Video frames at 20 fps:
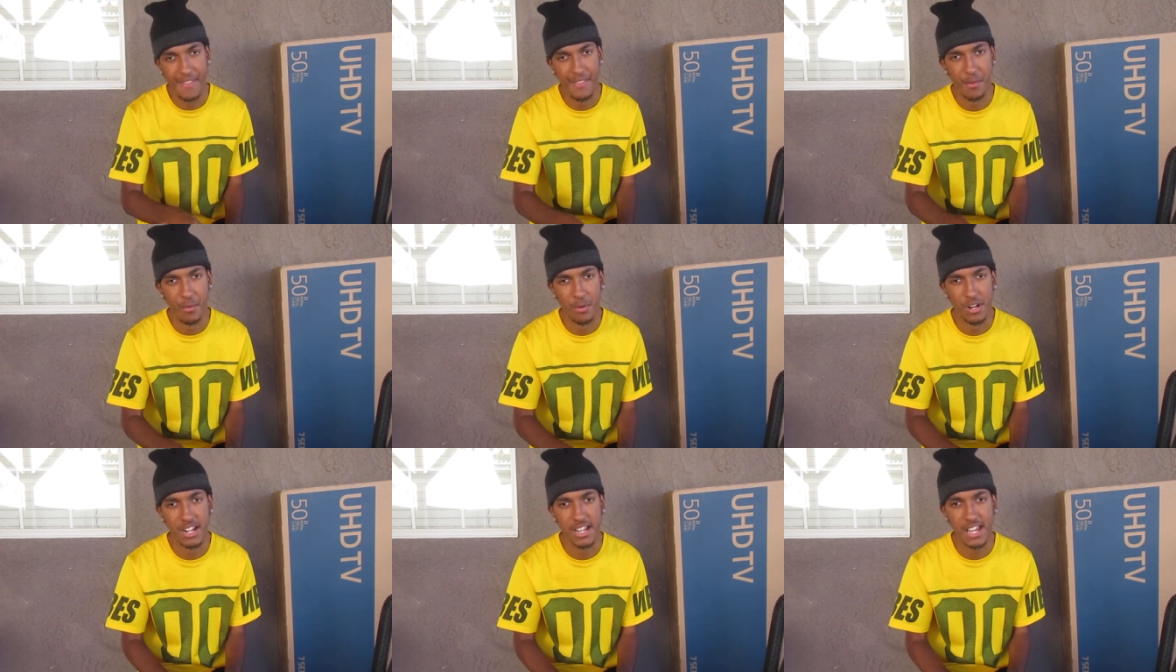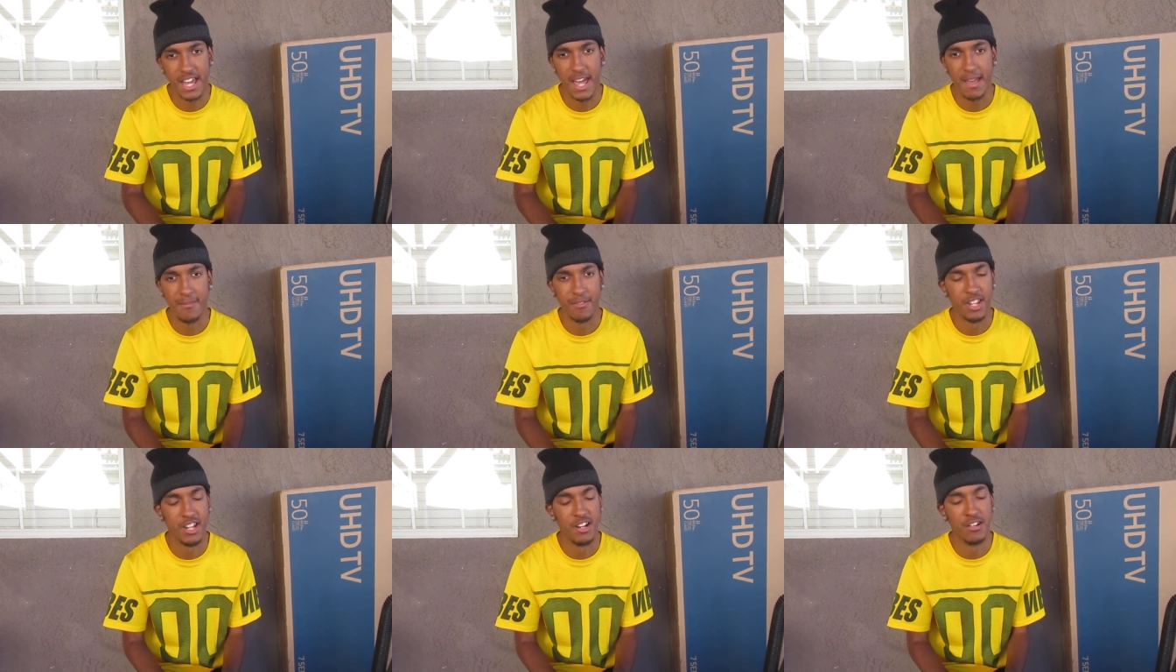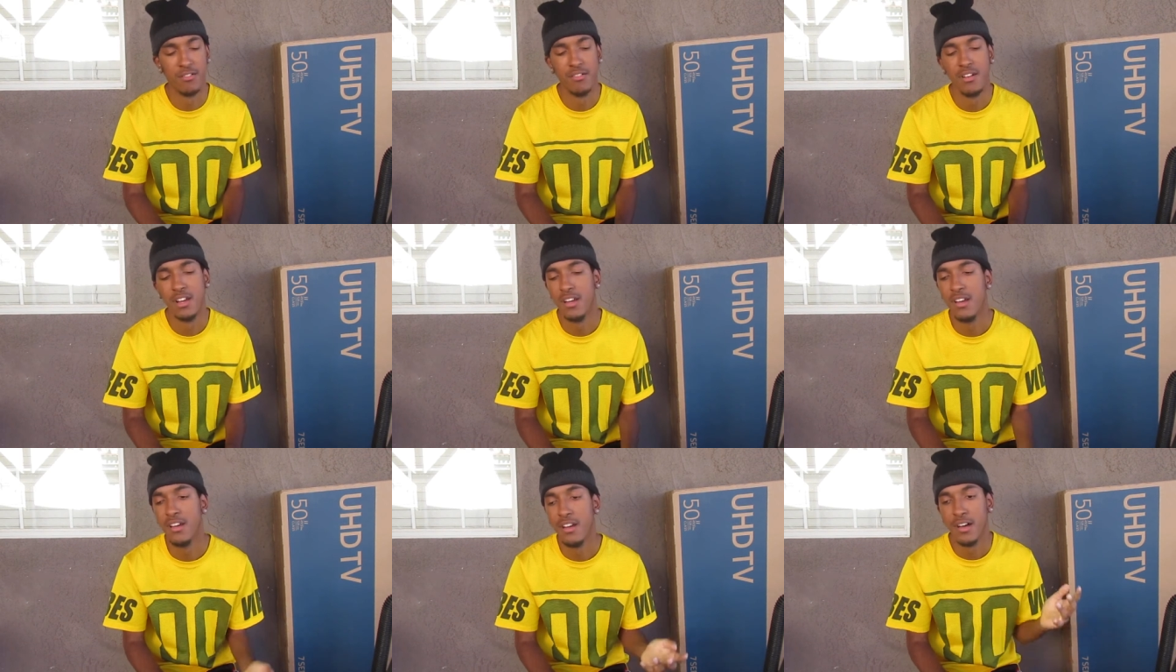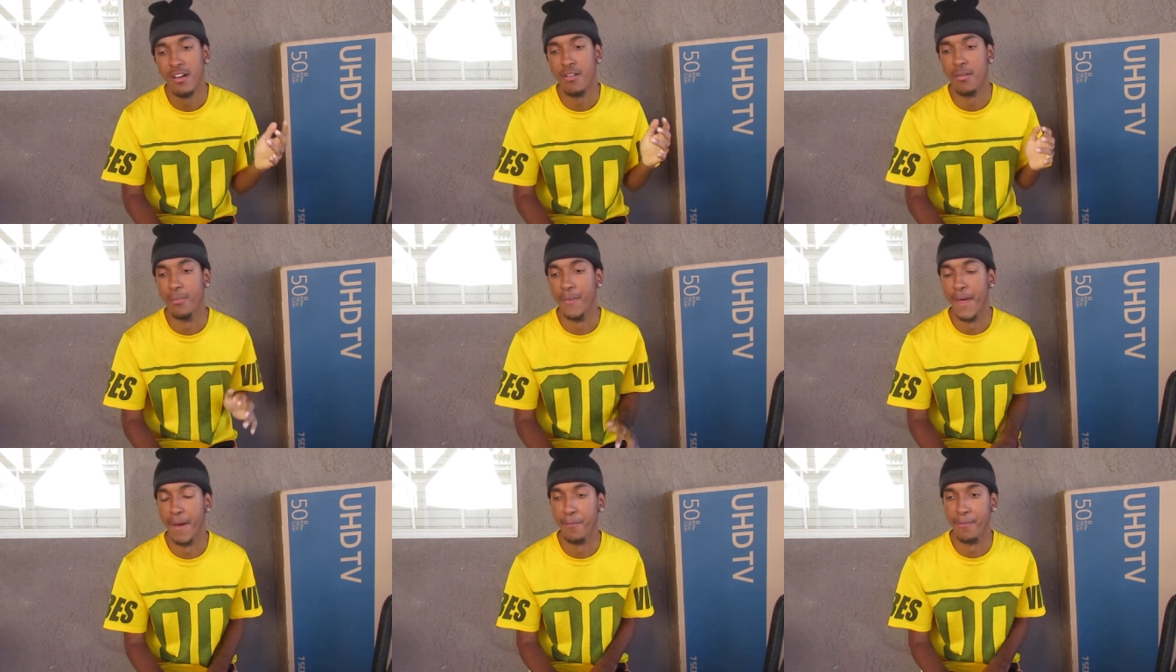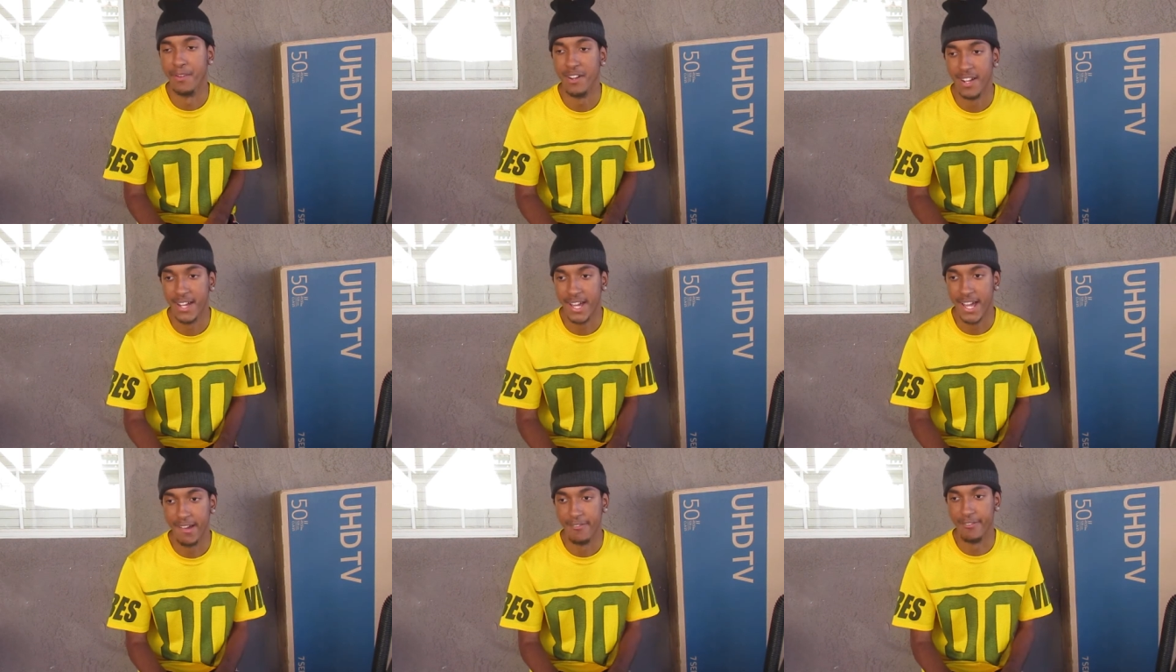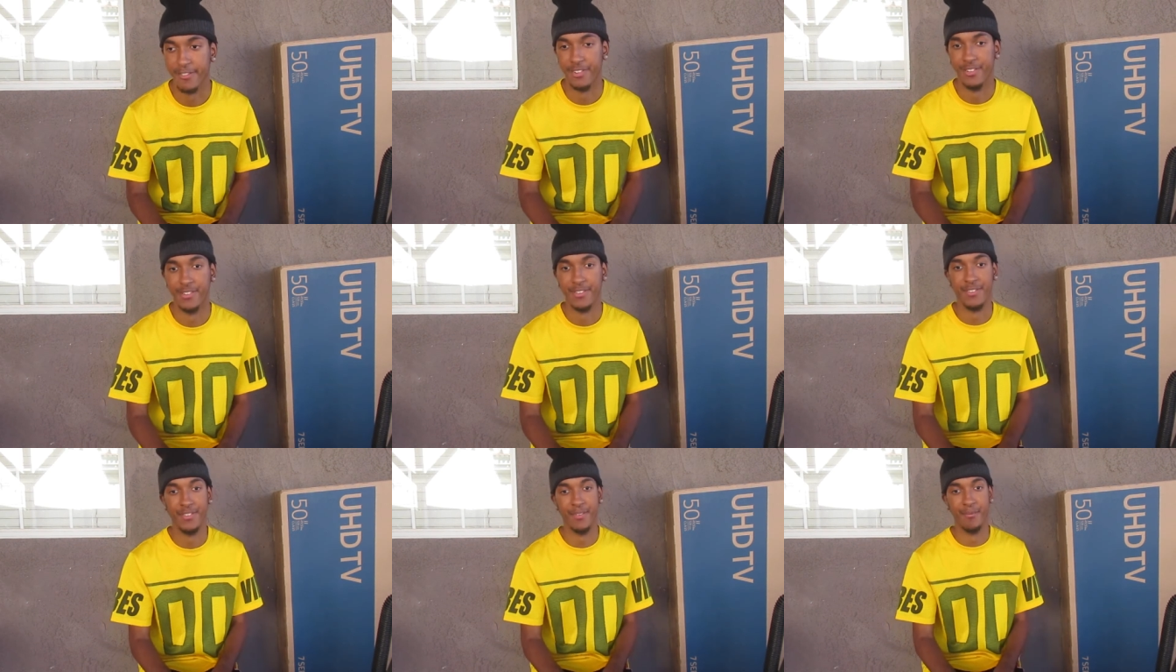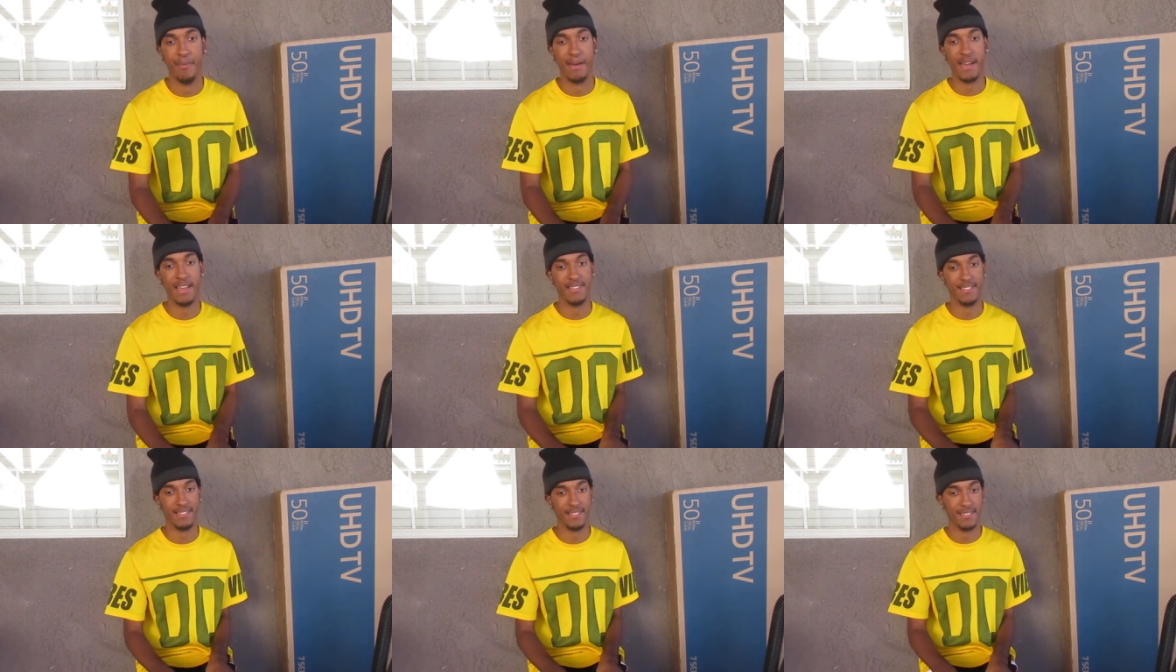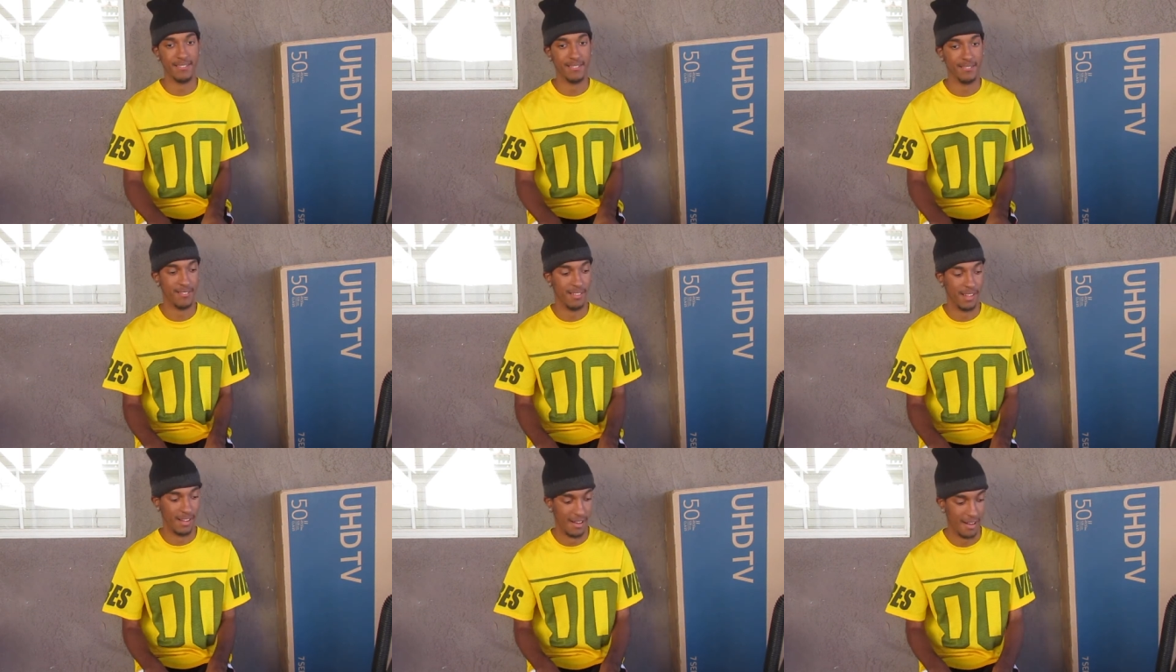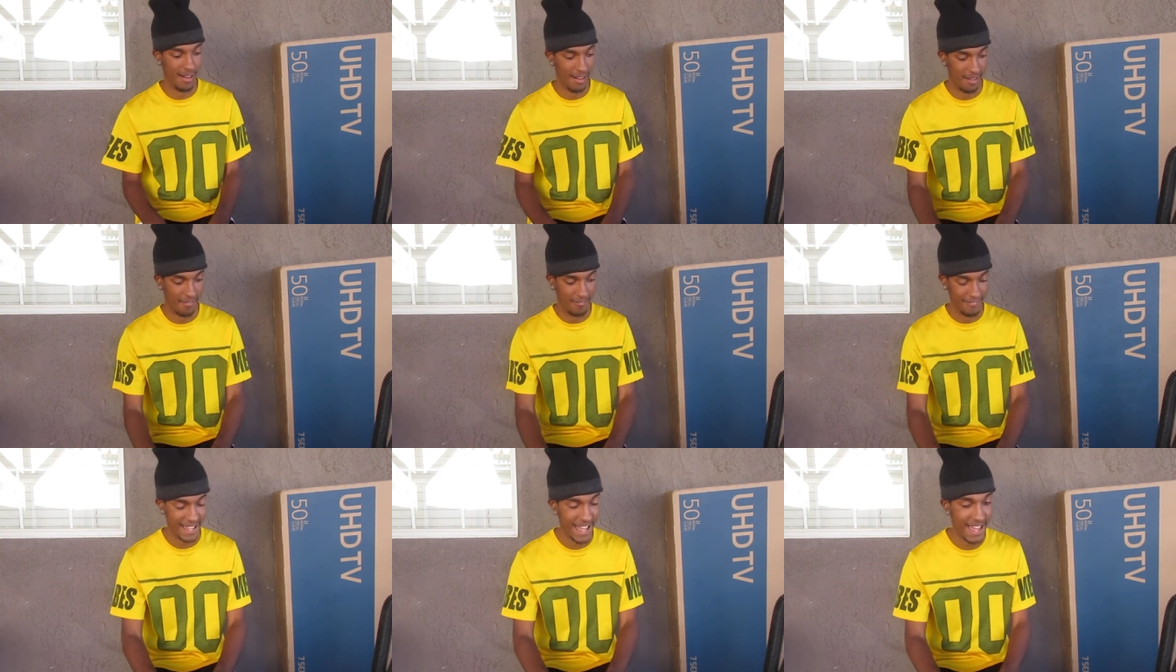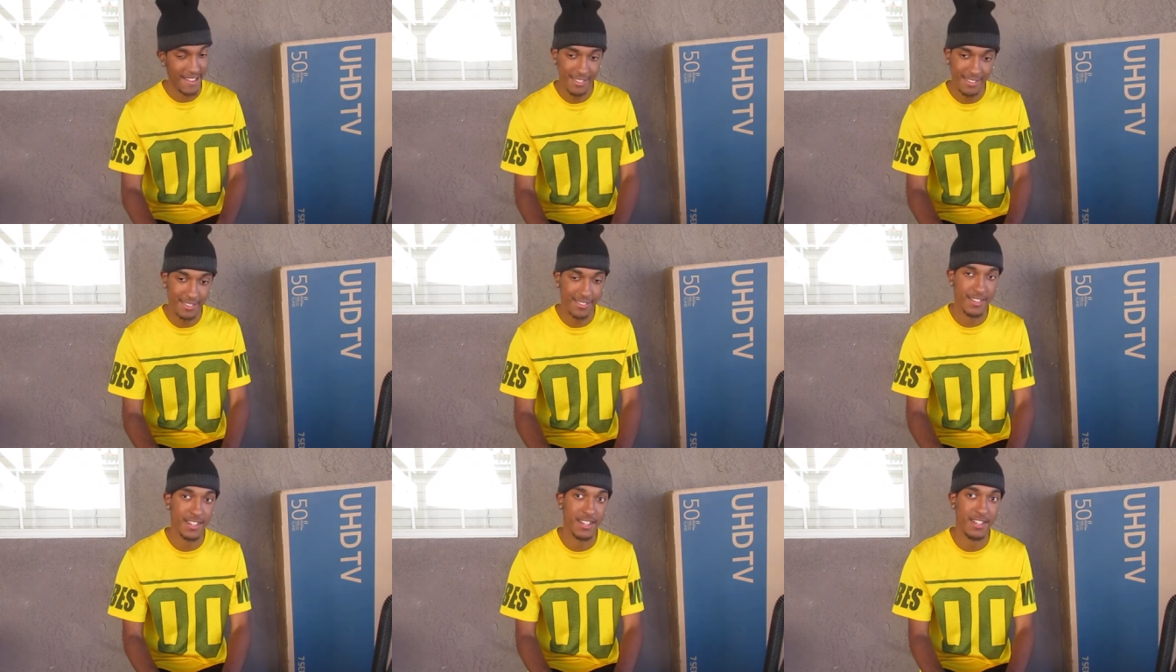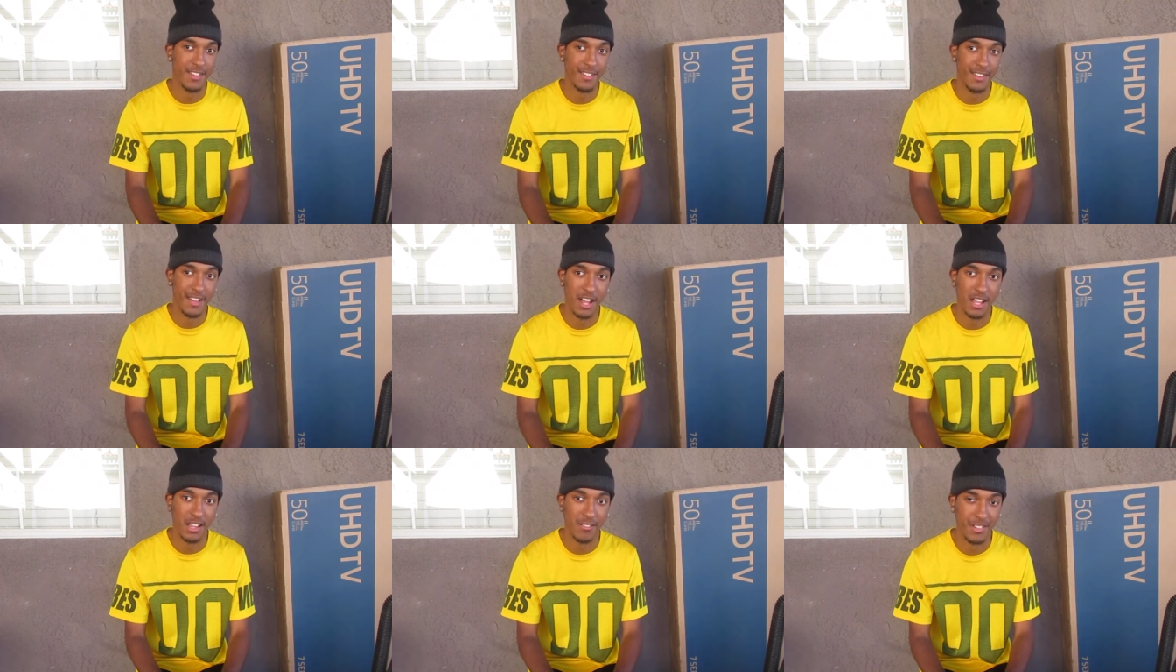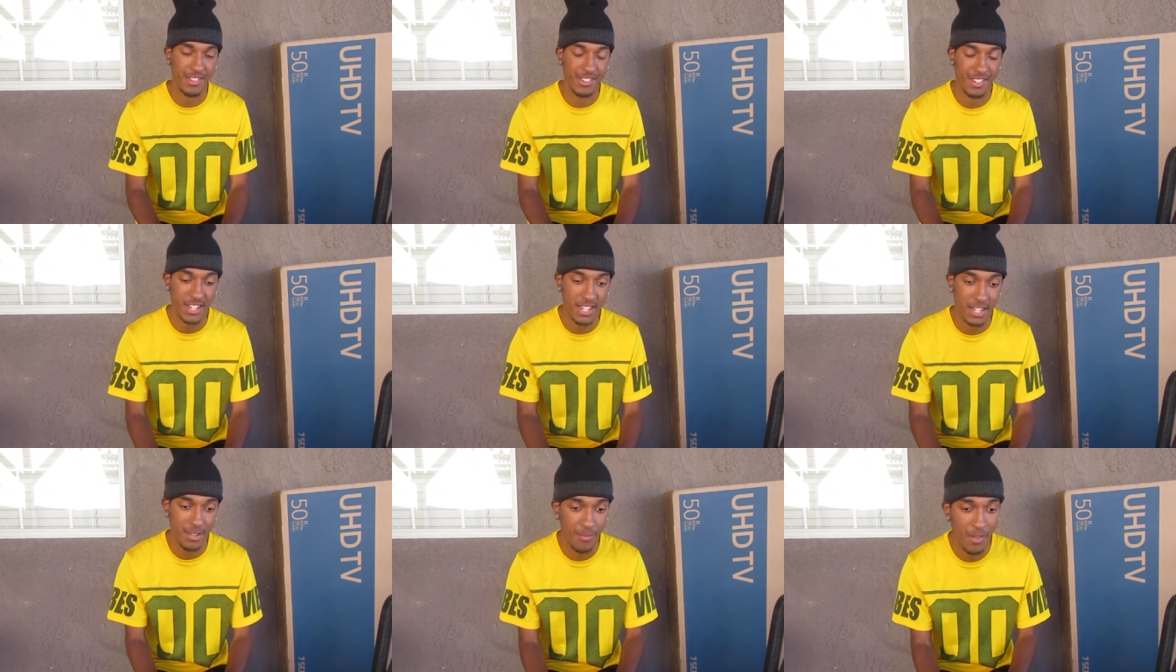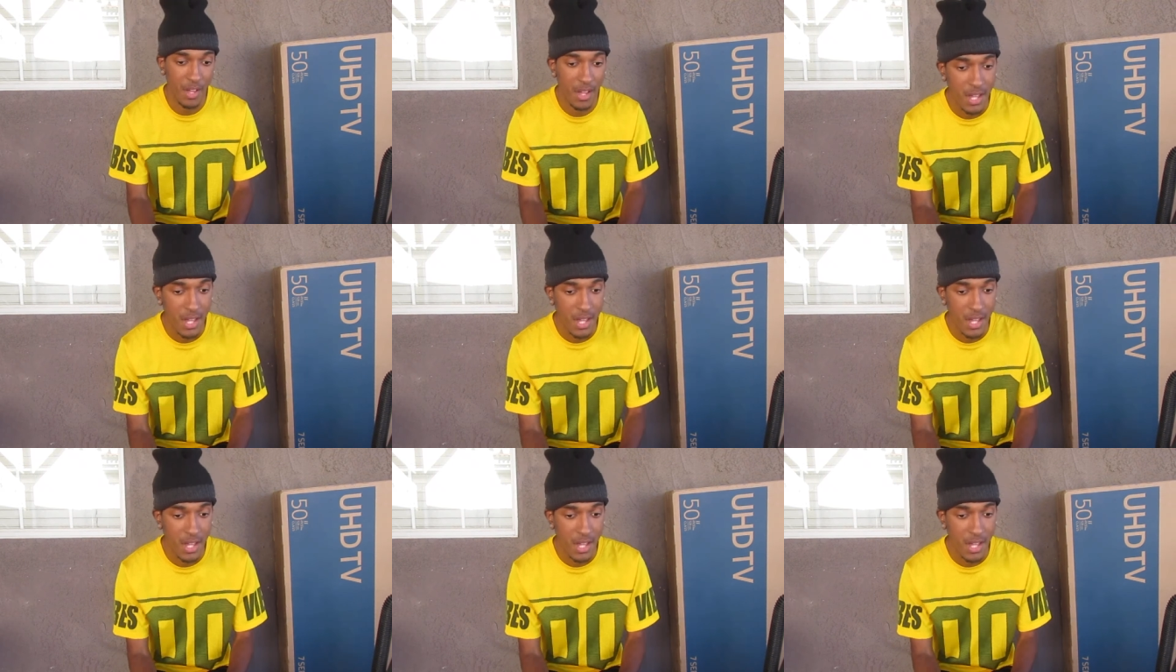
then the run game, you know, that run game was just amazing. Um, Kansas City is a hell of a team.